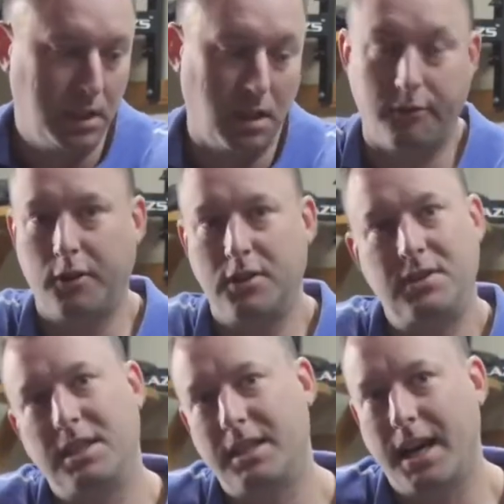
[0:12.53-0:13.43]
Now, the first
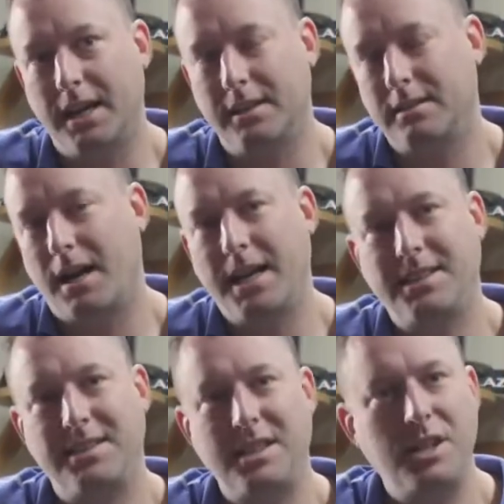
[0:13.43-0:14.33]
thing that I
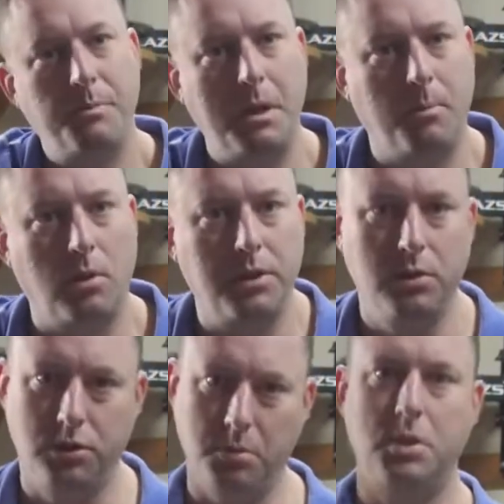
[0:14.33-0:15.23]
see people on
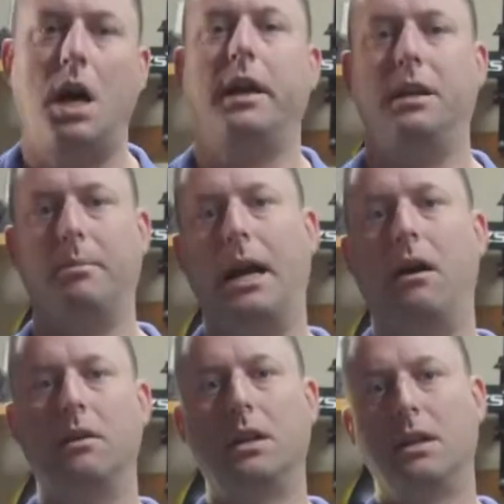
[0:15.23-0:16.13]
YouTube talking
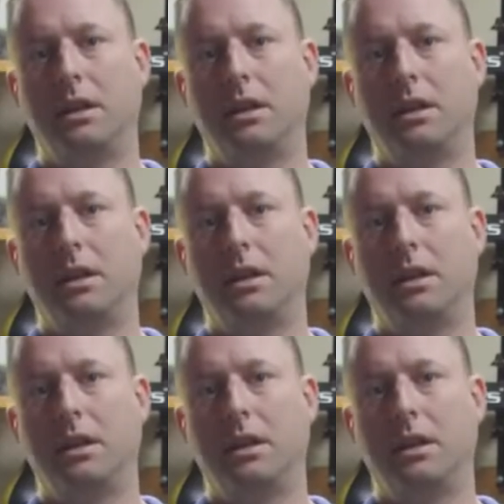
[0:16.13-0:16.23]
about,